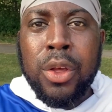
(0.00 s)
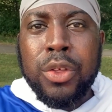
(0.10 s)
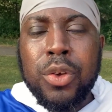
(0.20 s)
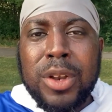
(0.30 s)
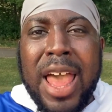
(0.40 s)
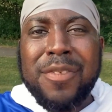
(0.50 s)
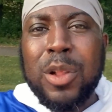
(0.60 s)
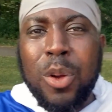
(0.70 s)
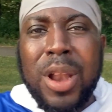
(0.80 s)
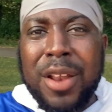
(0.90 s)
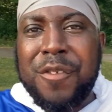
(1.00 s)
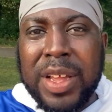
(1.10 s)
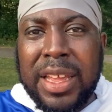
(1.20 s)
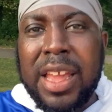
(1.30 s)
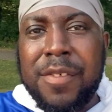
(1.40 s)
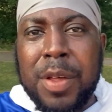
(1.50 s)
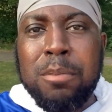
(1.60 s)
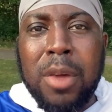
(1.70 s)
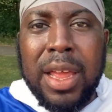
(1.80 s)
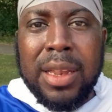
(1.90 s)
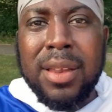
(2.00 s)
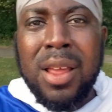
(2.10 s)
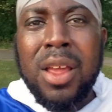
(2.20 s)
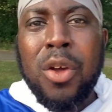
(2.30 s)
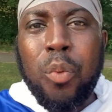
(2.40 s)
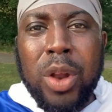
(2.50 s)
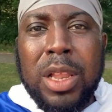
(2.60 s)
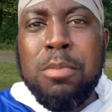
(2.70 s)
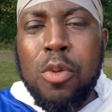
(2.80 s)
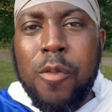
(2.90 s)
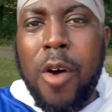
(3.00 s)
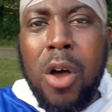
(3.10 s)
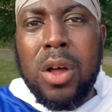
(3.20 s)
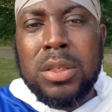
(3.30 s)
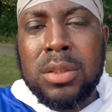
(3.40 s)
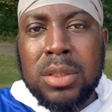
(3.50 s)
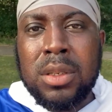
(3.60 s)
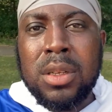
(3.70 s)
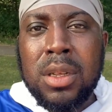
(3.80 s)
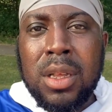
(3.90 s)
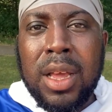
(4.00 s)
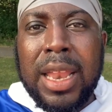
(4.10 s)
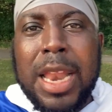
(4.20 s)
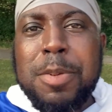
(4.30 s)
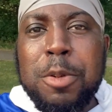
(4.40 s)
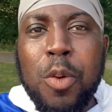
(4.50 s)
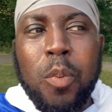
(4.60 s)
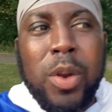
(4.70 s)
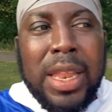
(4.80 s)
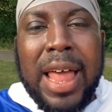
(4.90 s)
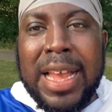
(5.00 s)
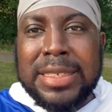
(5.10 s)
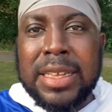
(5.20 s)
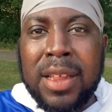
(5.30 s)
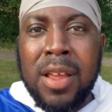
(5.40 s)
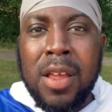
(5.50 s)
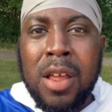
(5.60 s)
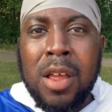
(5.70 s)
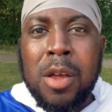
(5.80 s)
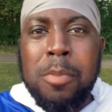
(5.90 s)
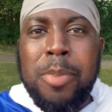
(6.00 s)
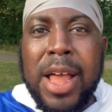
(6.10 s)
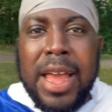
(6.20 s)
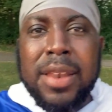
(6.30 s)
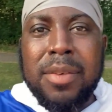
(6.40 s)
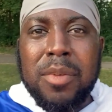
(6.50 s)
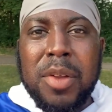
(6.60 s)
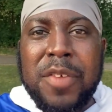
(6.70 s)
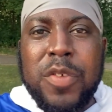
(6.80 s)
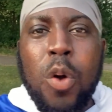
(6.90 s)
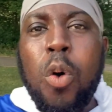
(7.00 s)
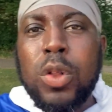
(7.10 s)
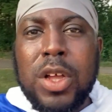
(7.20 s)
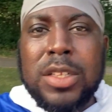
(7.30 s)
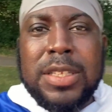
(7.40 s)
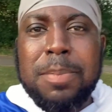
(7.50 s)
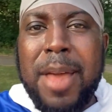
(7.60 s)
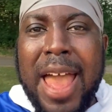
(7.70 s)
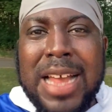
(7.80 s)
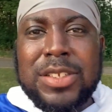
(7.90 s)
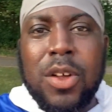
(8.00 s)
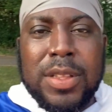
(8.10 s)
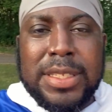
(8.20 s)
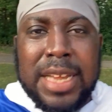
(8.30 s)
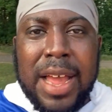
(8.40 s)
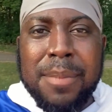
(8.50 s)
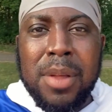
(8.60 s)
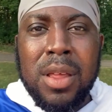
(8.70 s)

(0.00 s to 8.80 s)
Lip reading: you're going to have to learn how to forgive and really move on. A lot of people don't realize it, but if you hold on to the past all the time,